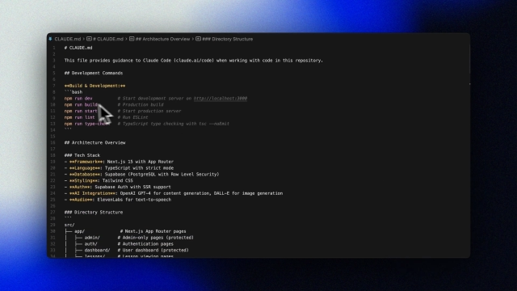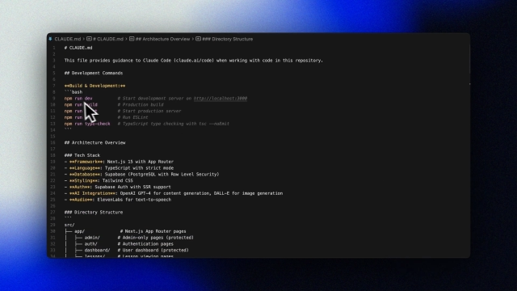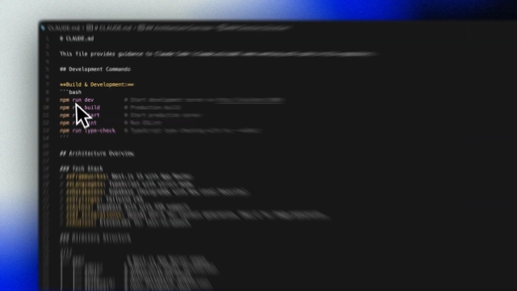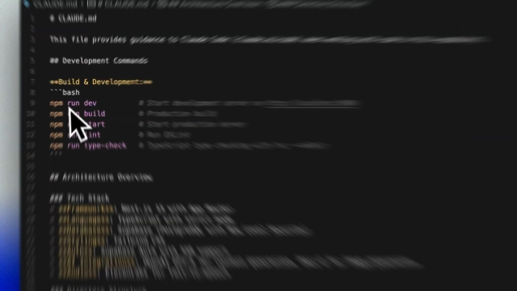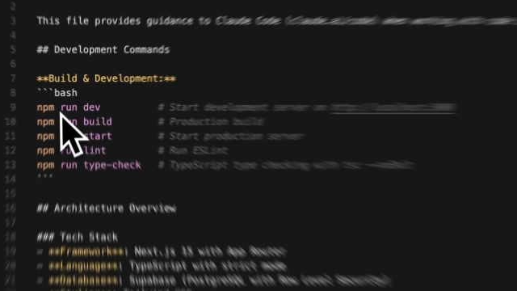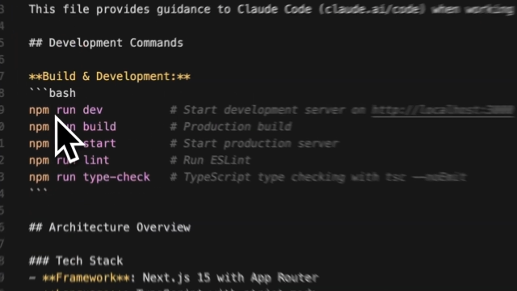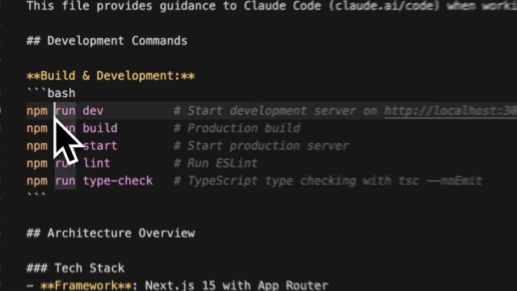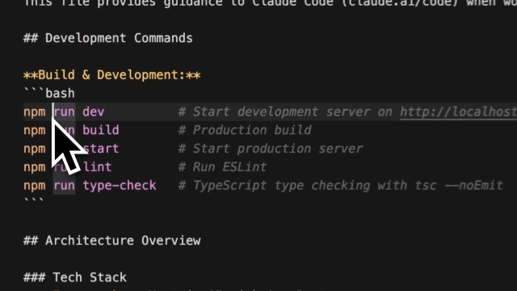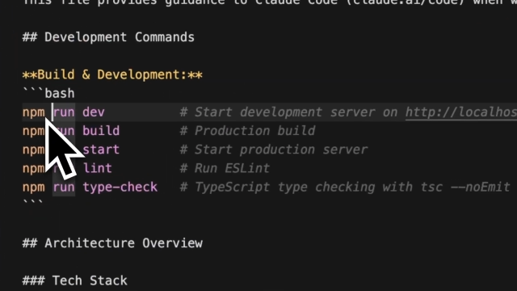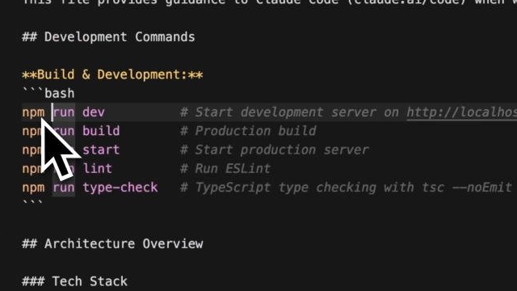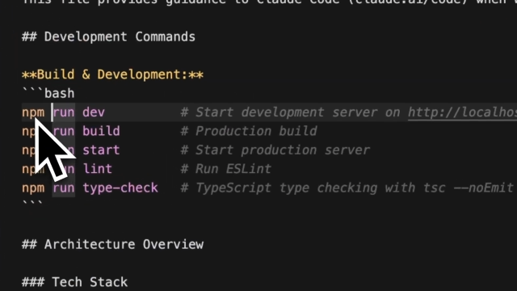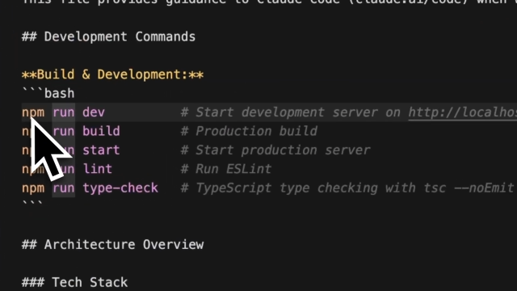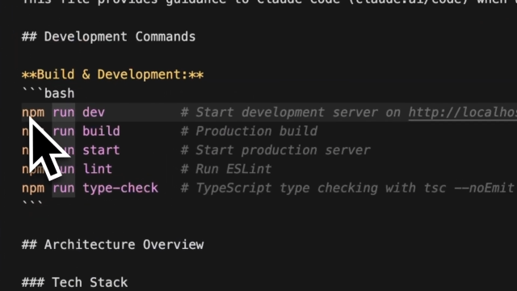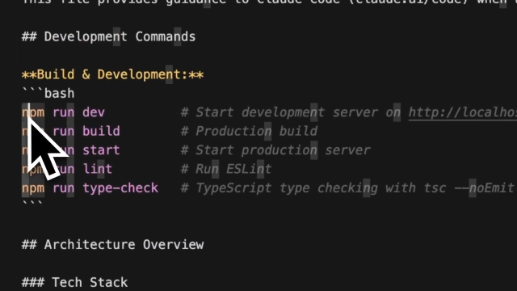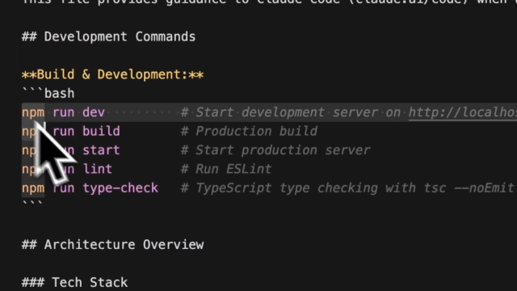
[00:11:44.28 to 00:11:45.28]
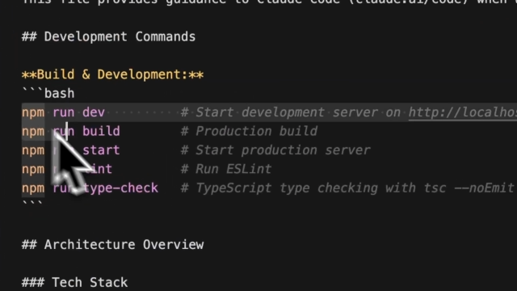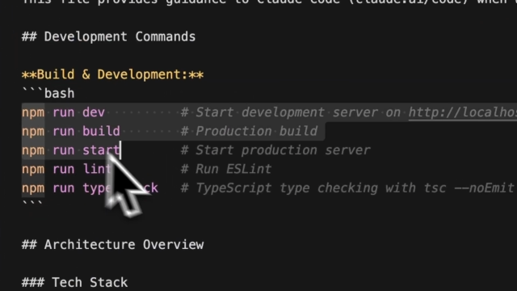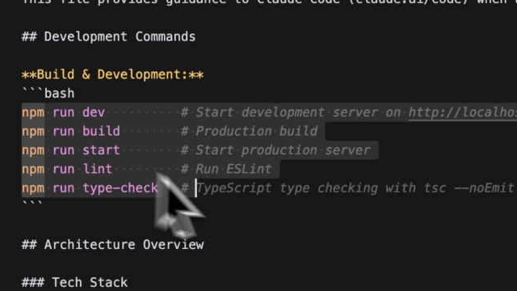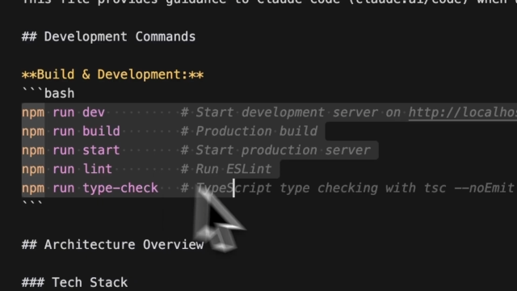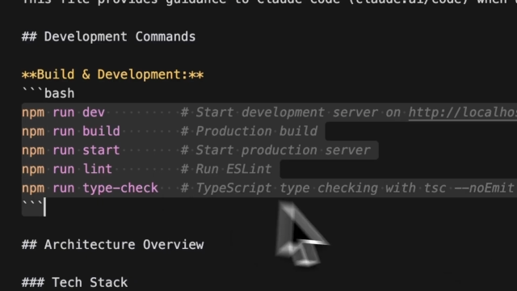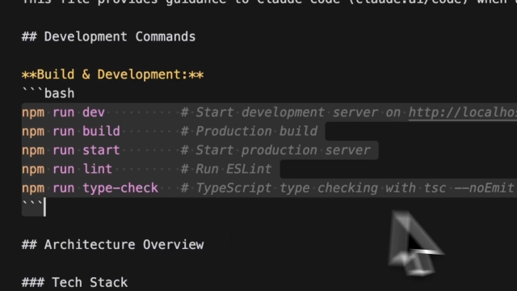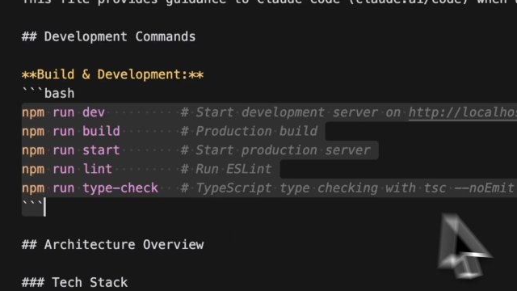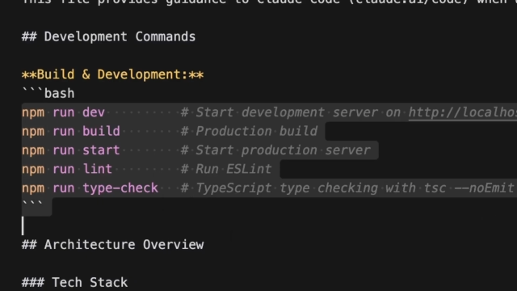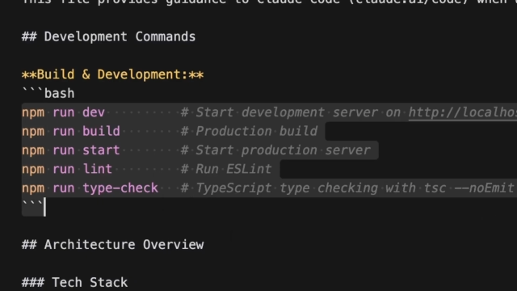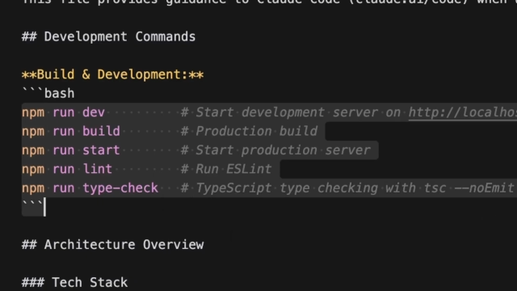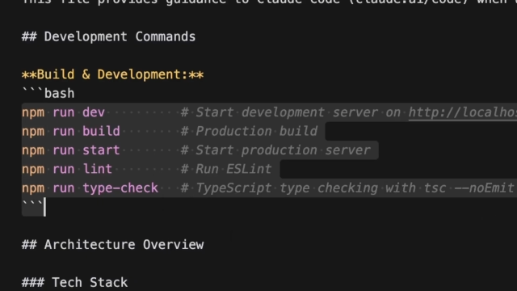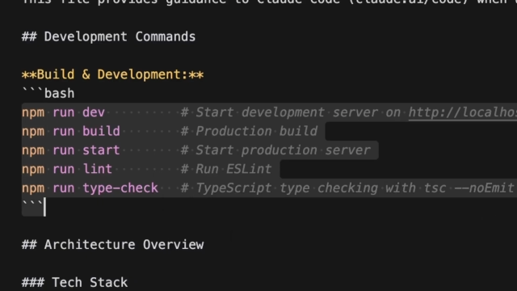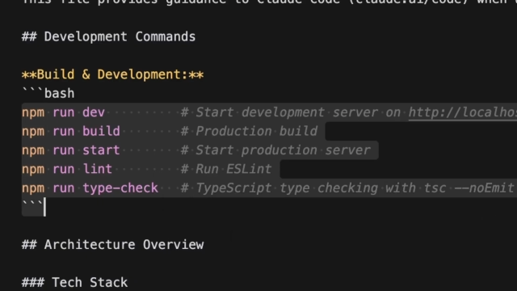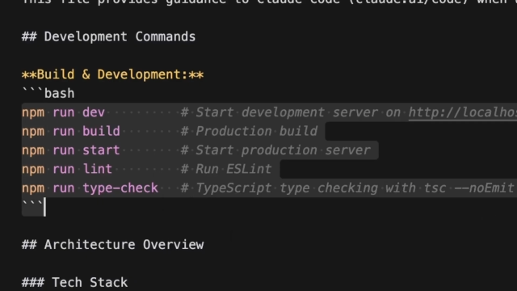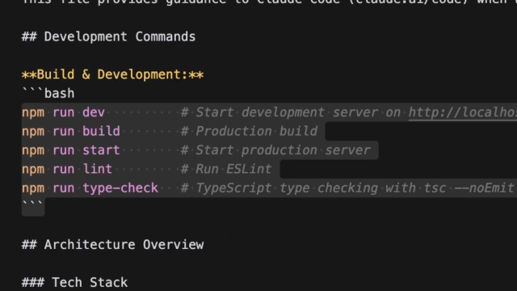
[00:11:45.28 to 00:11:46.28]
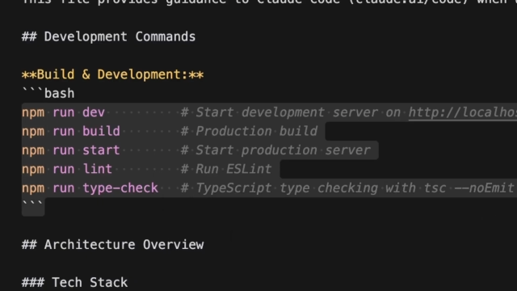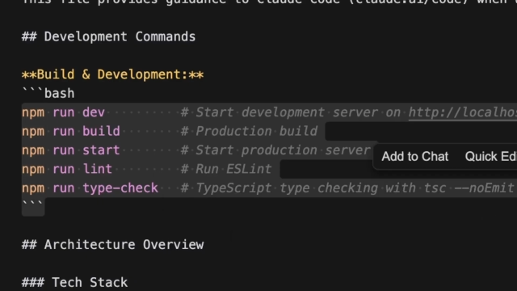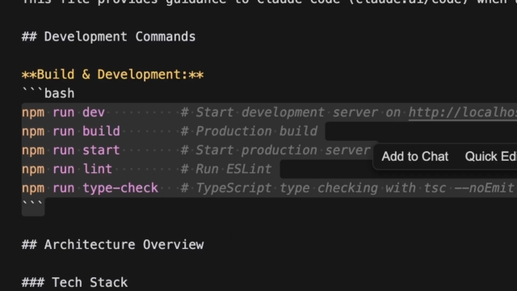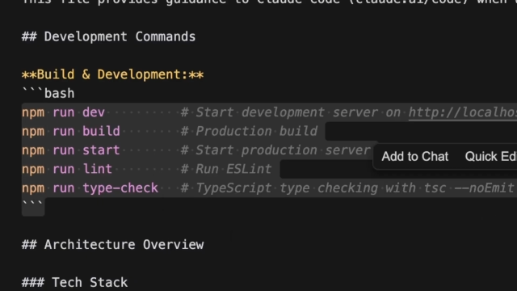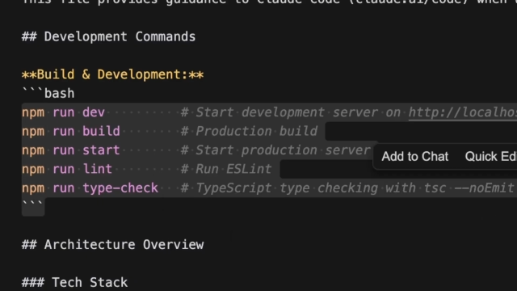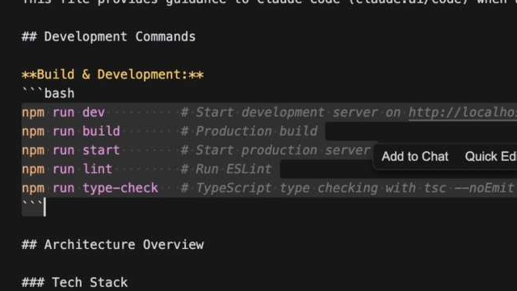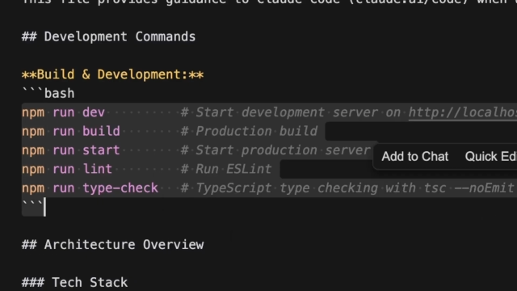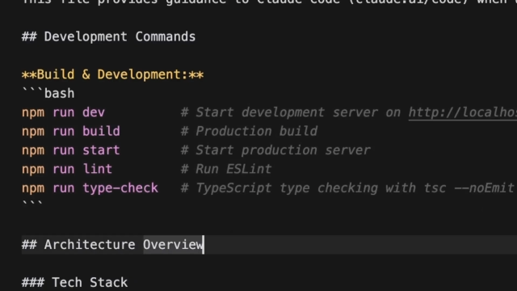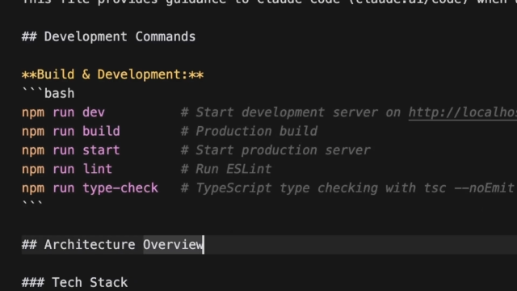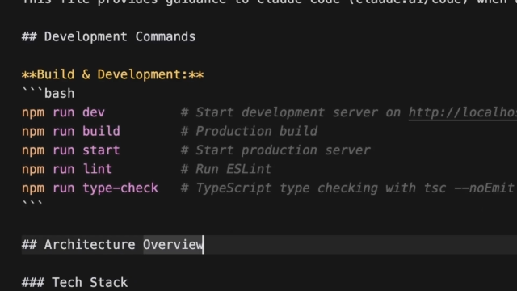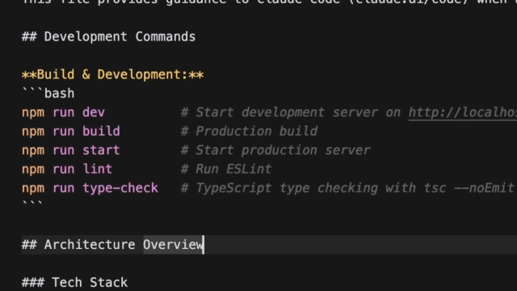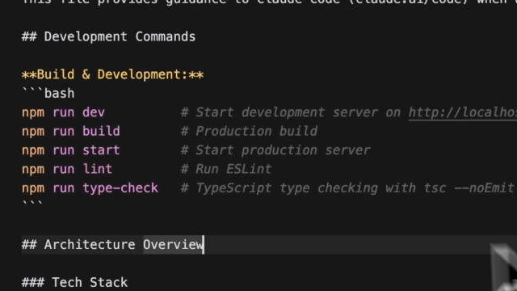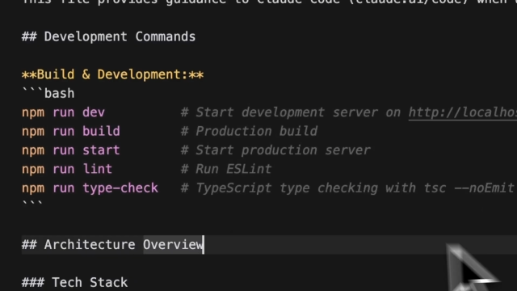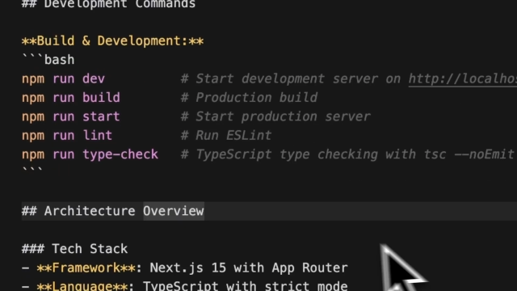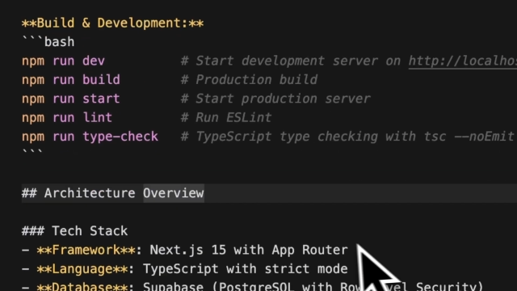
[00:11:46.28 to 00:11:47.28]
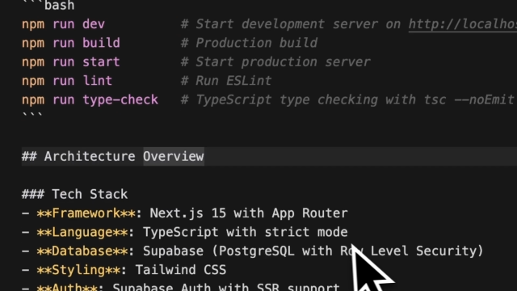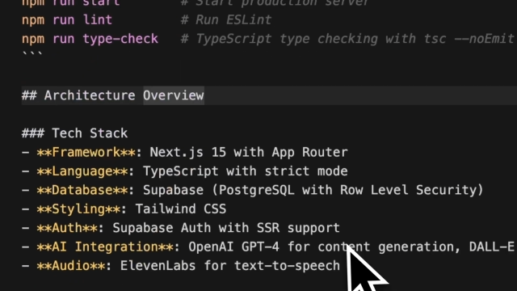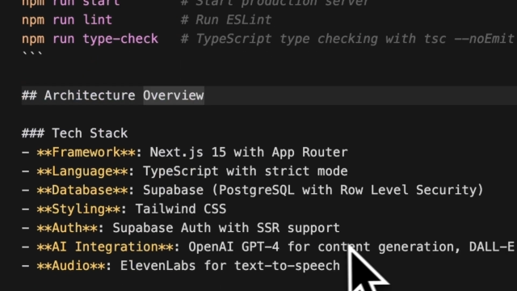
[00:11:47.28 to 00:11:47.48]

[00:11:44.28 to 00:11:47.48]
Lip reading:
(no speaker visible)